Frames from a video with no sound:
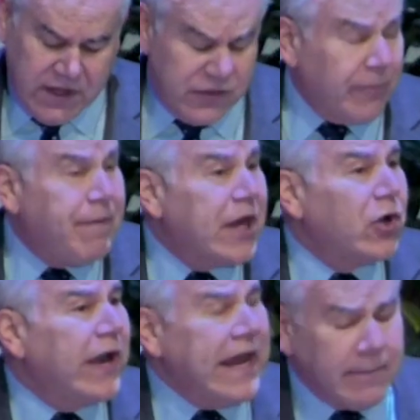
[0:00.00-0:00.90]
They're
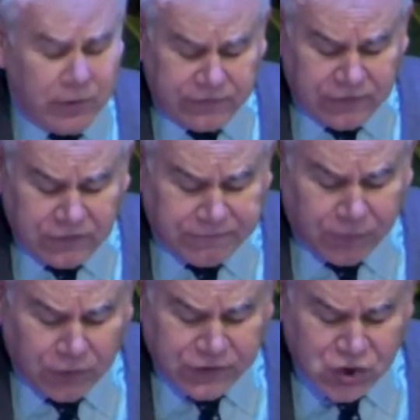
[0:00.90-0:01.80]
better able to
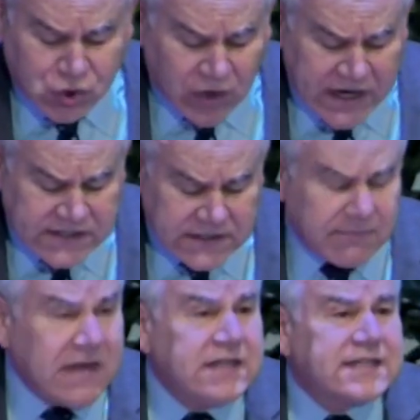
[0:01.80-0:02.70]
defer stress
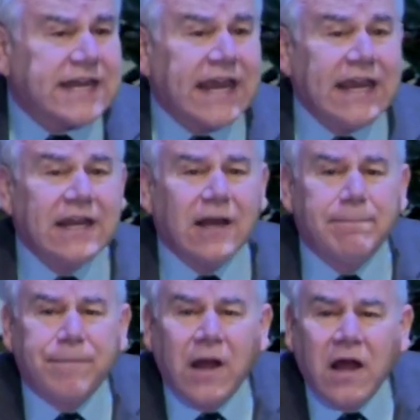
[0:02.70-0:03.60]
and maintain a
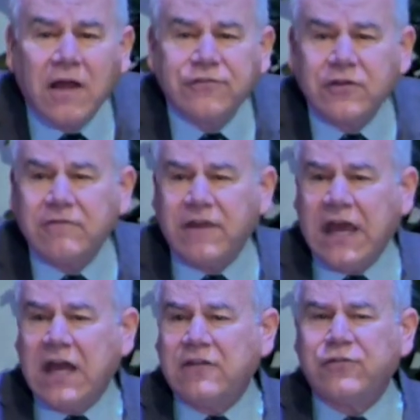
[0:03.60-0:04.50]
positive
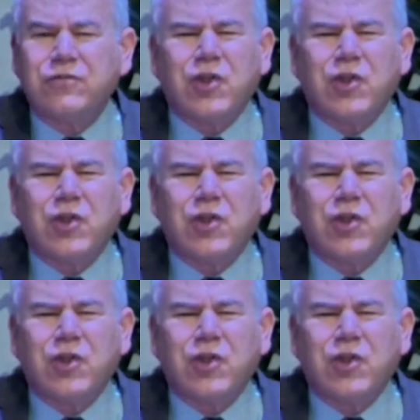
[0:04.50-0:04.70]
attitude.